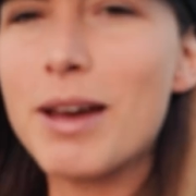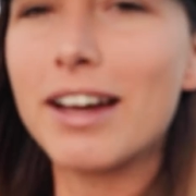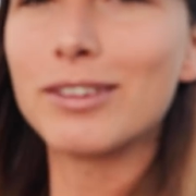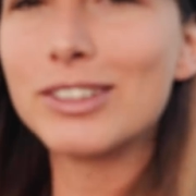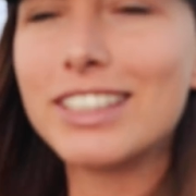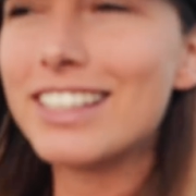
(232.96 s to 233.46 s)

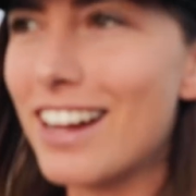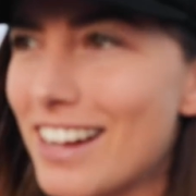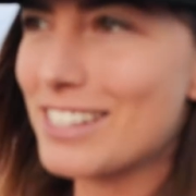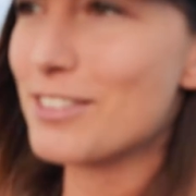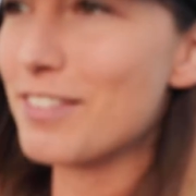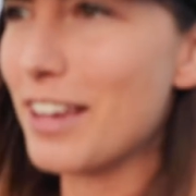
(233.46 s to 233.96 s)
met a really
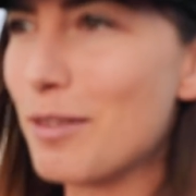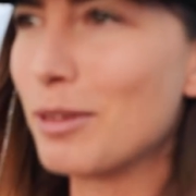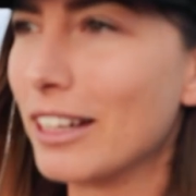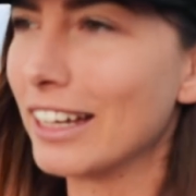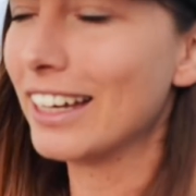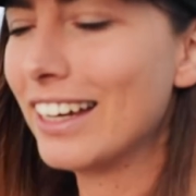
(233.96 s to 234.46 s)
nice
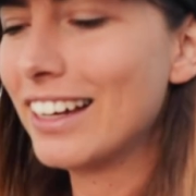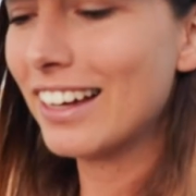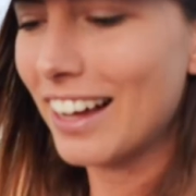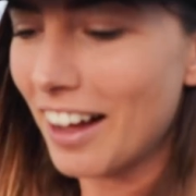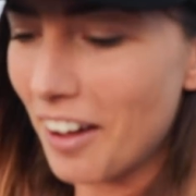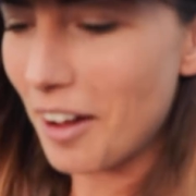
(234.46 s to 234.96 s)
family
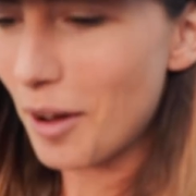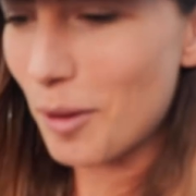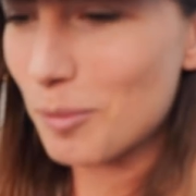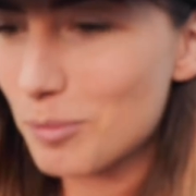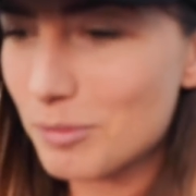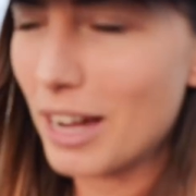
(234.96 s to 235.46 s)

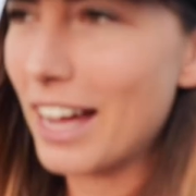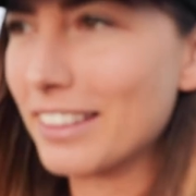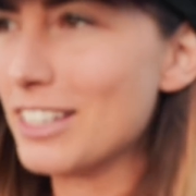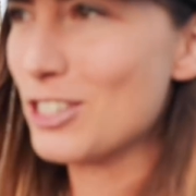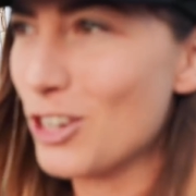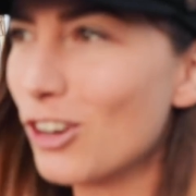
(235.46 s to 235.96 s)
um, at
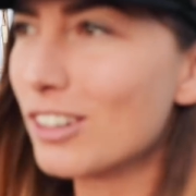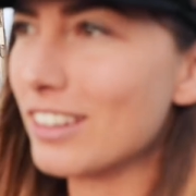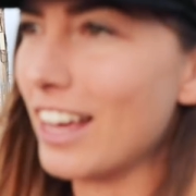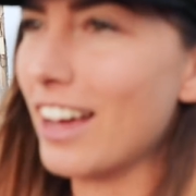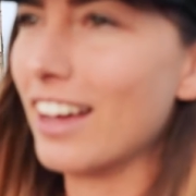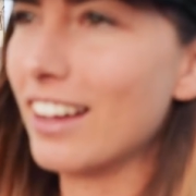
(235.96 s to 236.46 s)
the dock
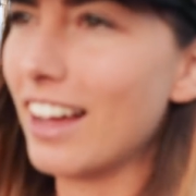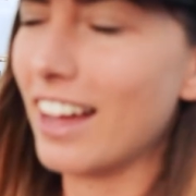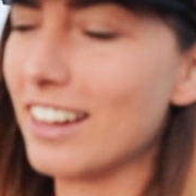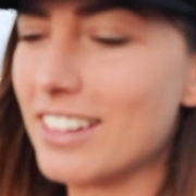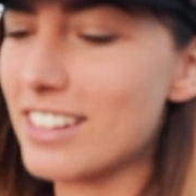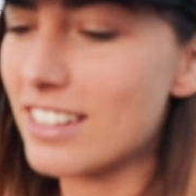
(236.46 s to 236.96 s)
there
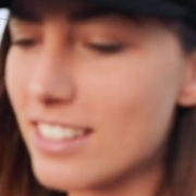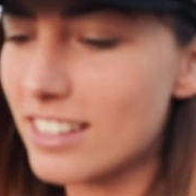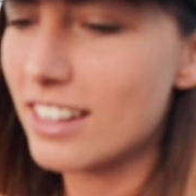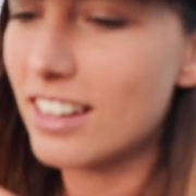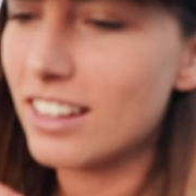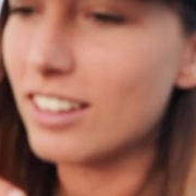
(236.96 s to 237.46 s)
and
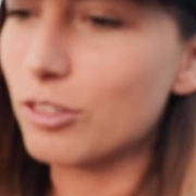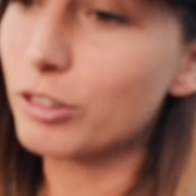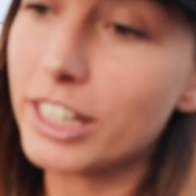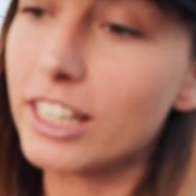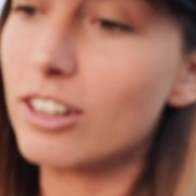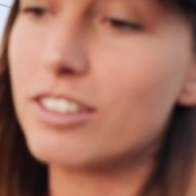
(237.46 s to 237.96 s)

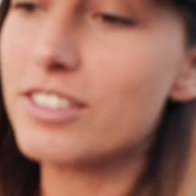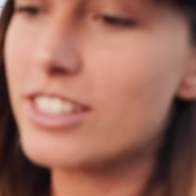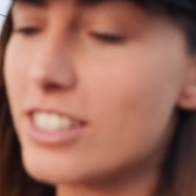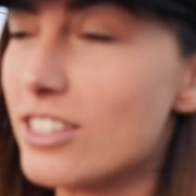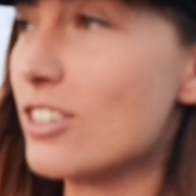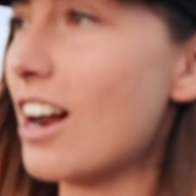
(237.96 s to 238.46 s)
Rick offered
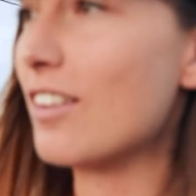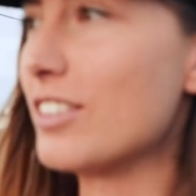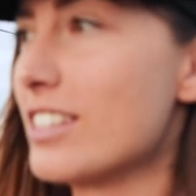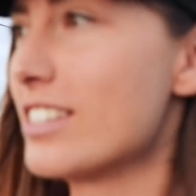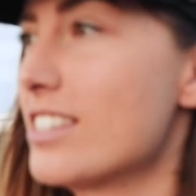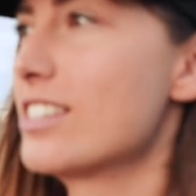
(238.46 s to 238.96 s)
to drive
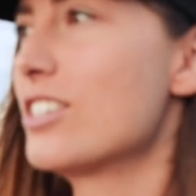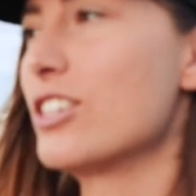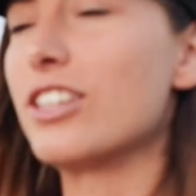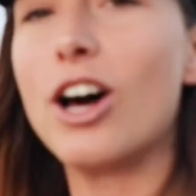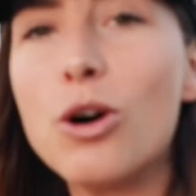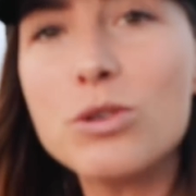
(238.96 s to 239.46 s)
us
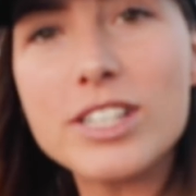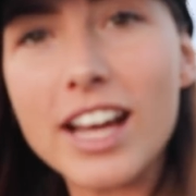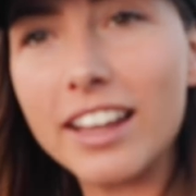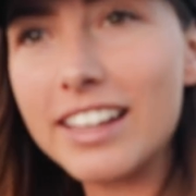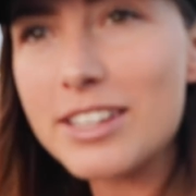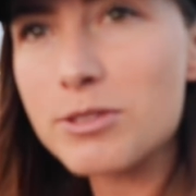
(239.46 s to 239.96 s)
to the old
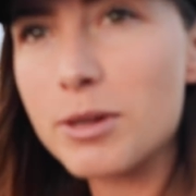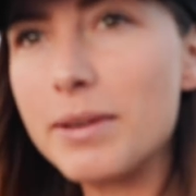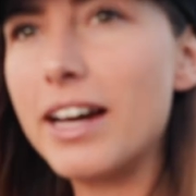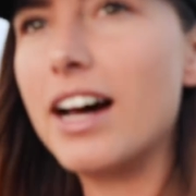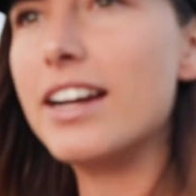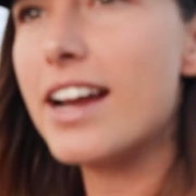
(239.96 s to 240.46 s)
town, that's where
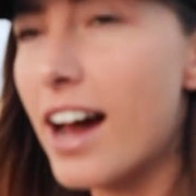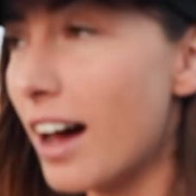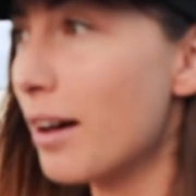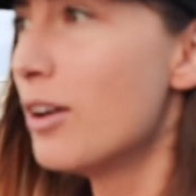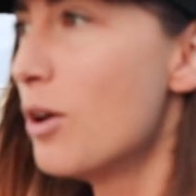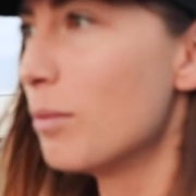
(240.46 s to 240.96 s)
we are
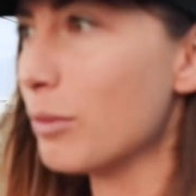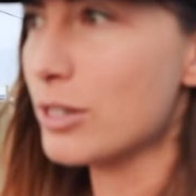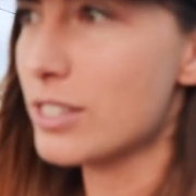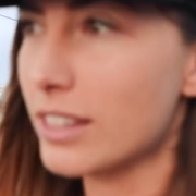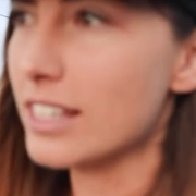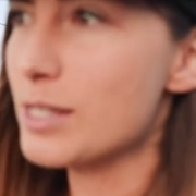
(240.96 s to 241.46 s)
now.
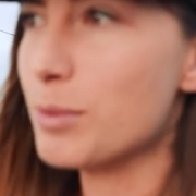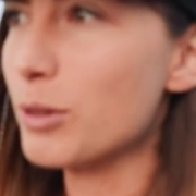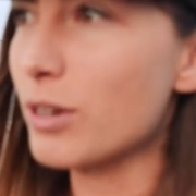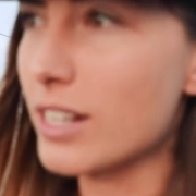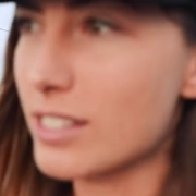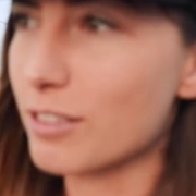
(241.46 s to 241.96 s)
Most of these
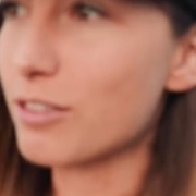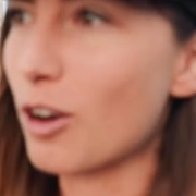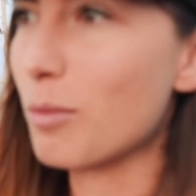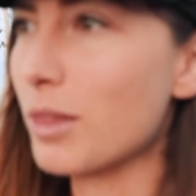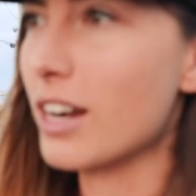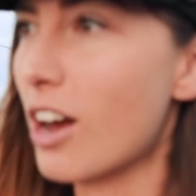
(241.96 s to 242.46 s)
buildings are from the